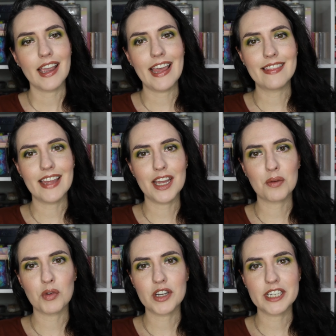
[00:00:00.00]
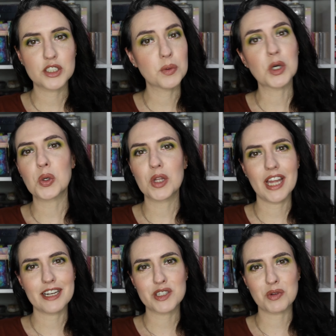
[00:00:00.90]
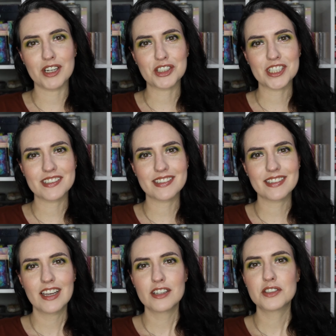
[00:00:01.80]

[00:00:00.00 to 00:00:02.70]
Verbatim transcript: and then we'll get to a whole lot of swatches.